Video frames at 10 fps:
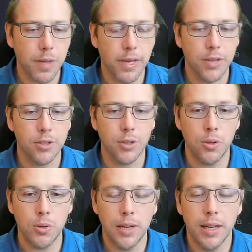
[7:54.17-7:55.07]
And
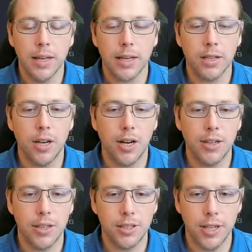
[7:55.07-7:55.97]
so
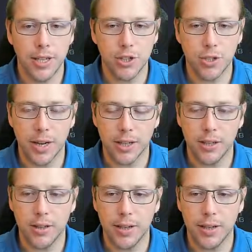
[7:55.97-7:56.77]
gone is the edge tracker.